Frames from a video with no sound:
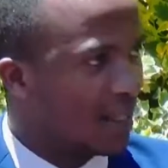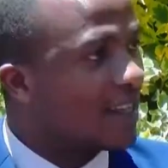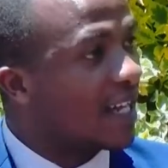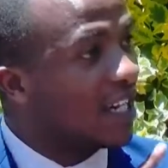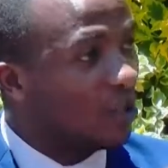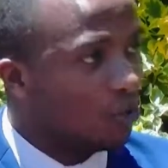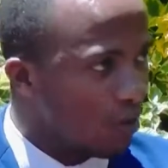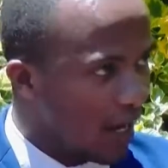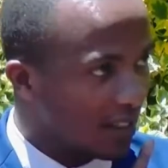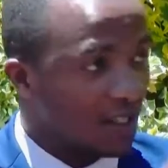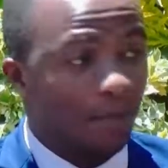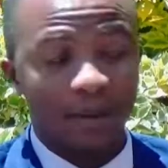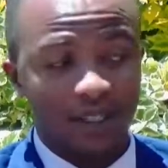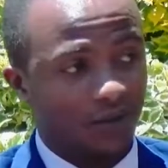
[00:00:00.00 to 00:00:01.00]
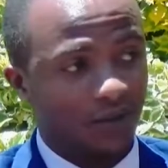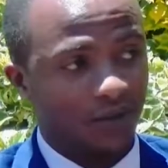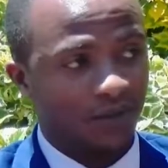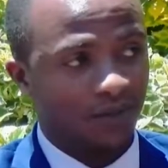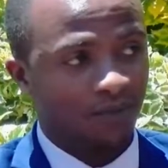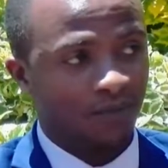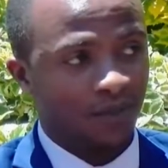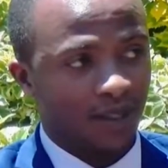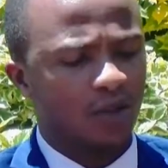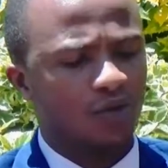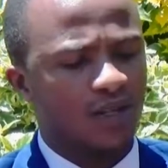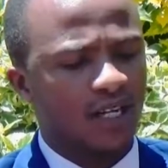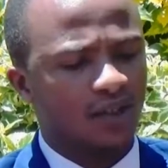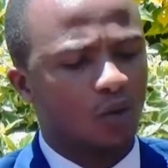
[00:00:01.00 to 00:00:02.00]
than you as a person. Mm. Mm.
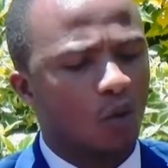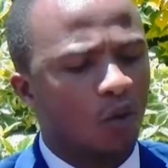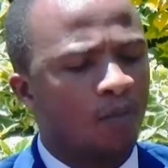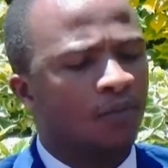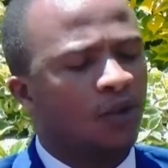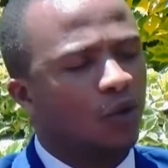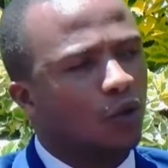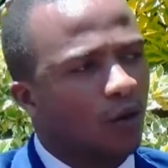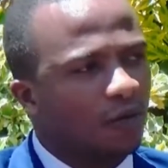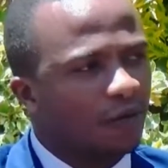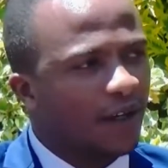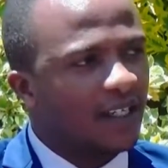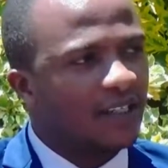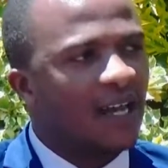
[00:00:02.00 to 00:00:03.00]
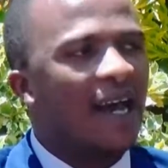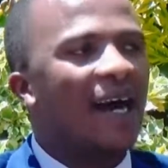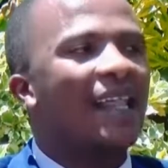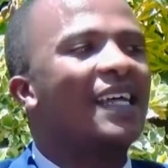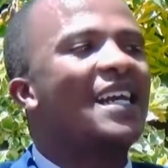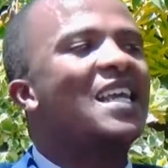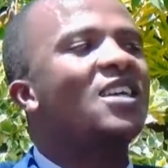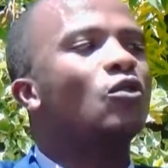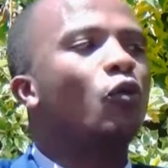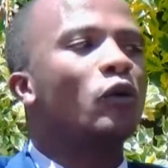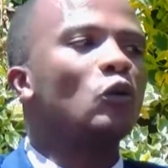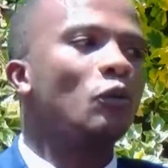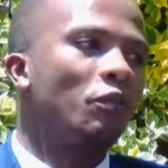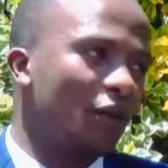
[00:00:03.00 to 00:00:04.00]
You just go, you confess, and then he is
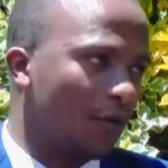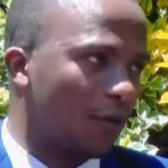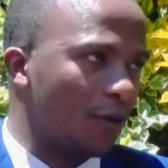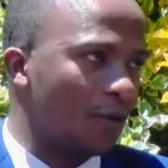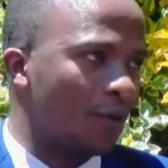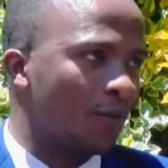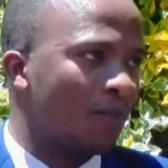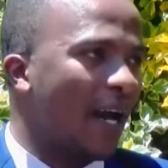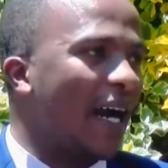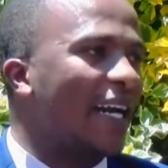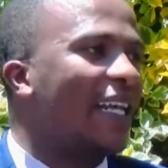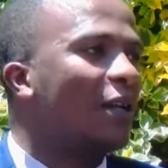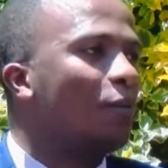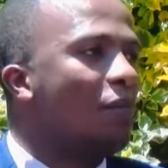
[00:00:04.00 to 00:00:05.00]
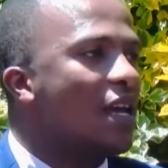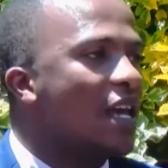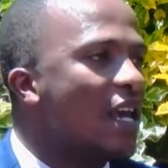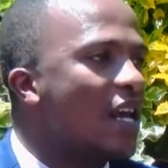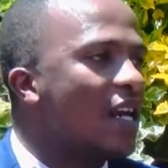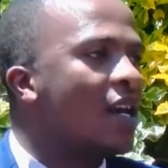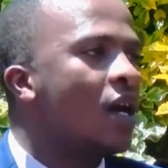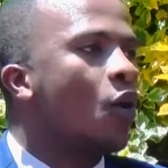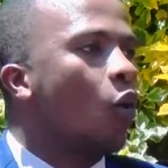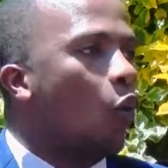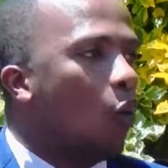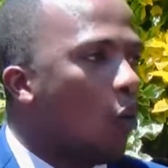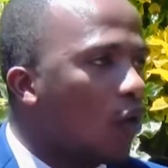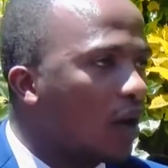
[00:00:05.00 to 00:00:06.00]
going to pray for you. -hmm. And he'll begin
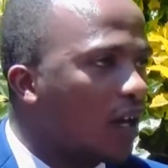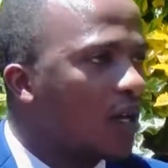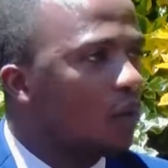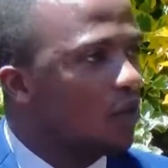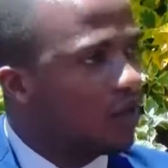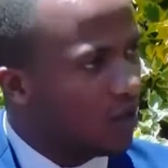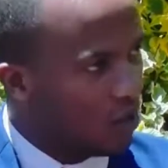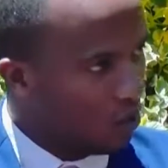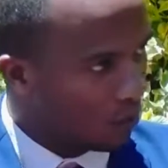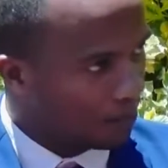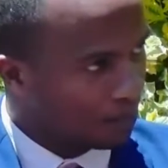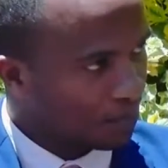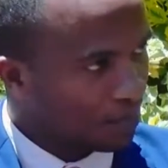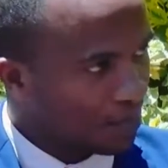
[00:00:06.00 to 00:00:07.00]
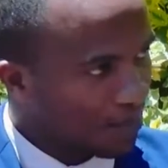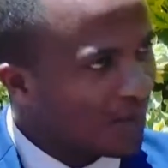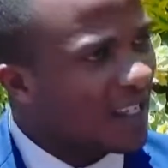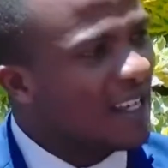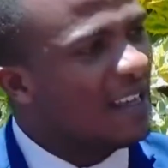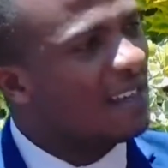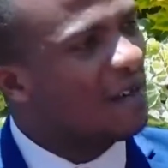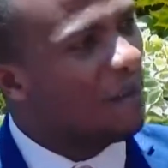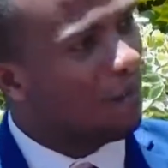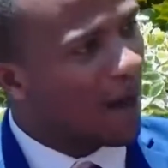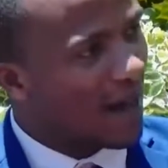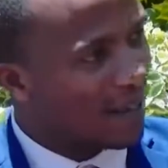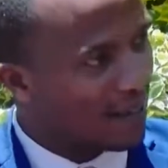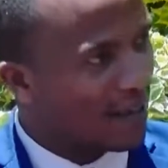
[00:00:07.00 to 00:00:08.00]
walking with you in the
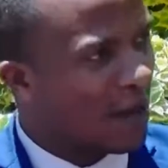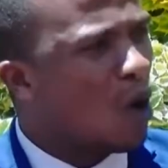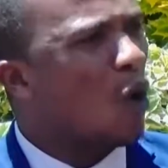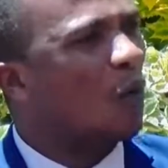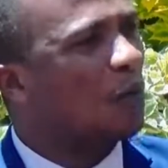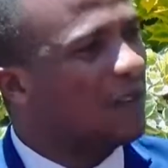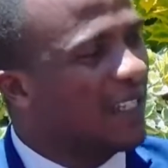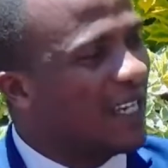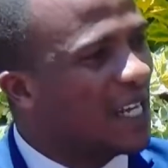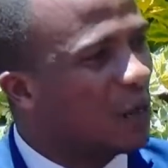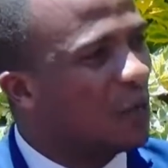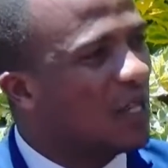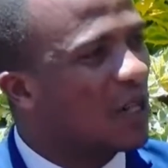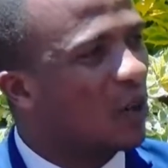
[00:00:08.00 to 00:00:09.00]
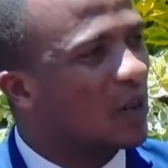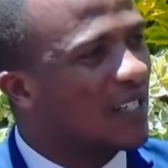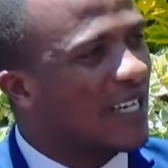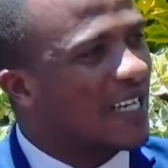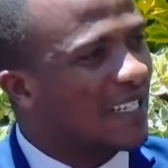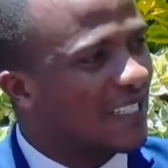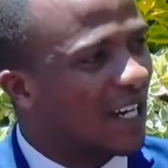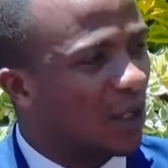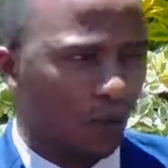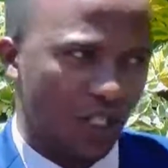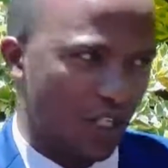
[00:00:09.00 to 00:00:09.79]
path of dealing with those internal